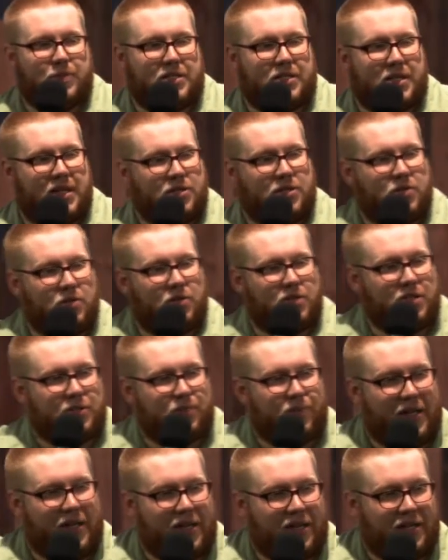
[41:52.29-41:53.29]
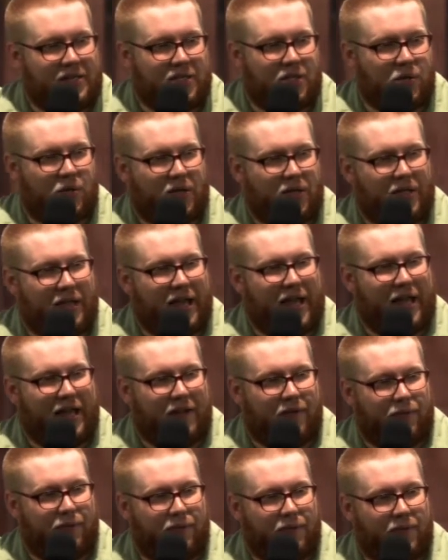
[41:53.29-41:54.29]
potential to speak into a
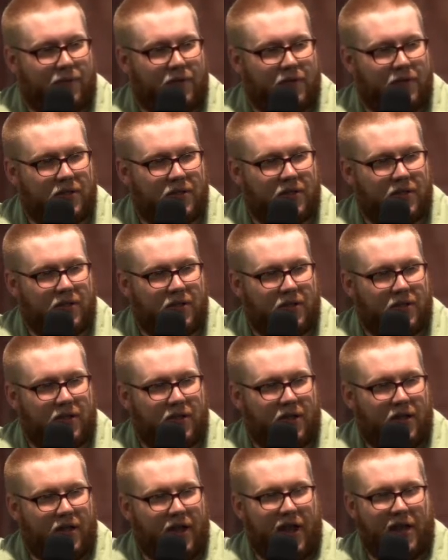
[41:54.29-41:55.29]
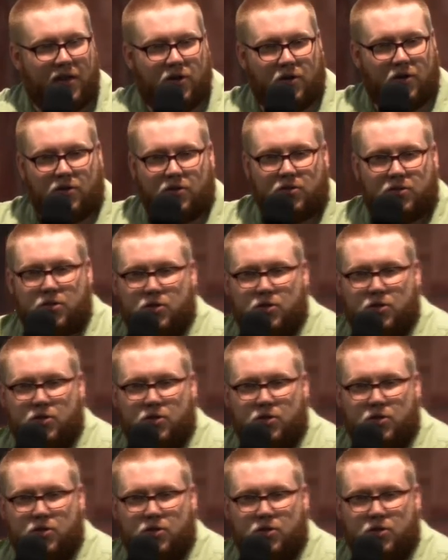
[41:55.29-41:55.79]
life and you're